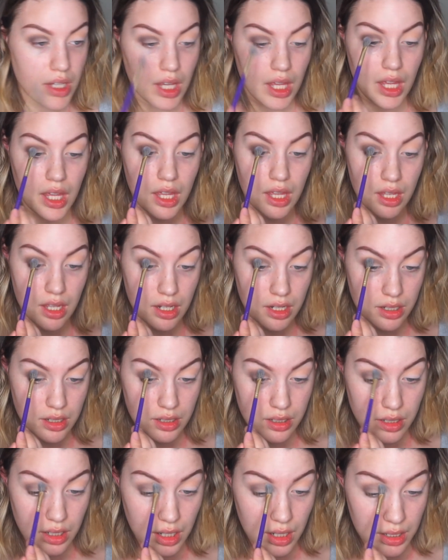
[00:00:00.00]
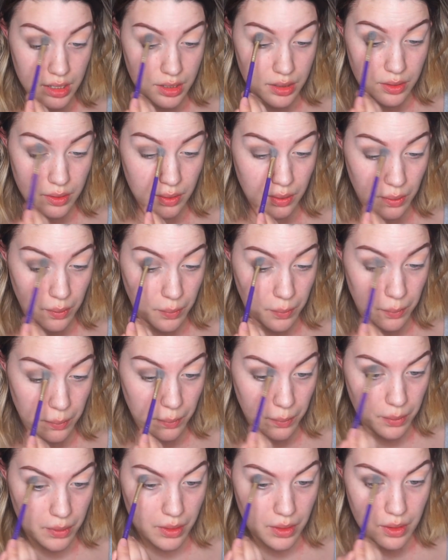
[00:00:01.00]
and kind of
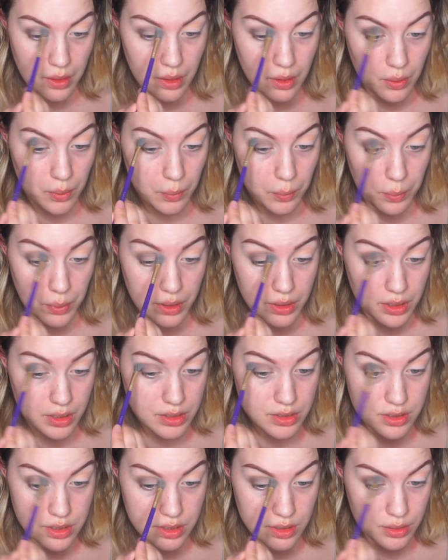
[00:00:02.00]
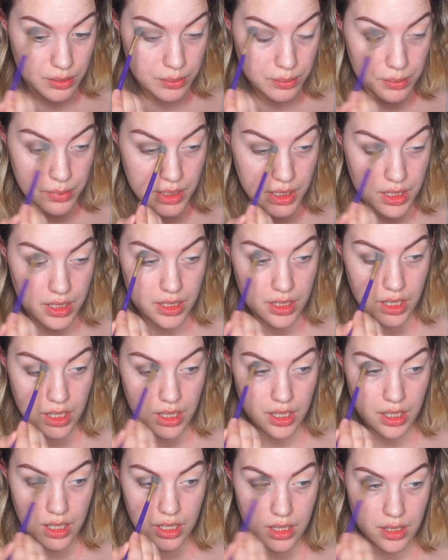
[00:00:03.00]
go where the two meet
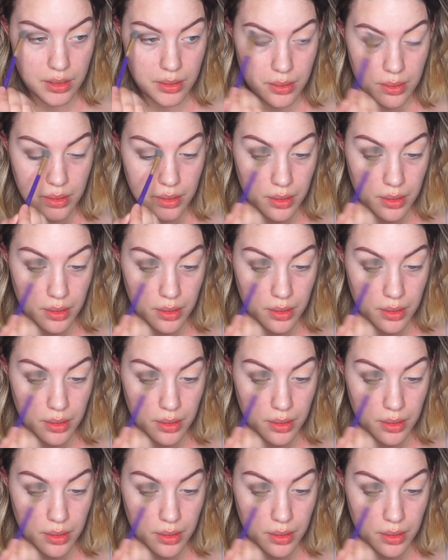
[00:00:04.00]
and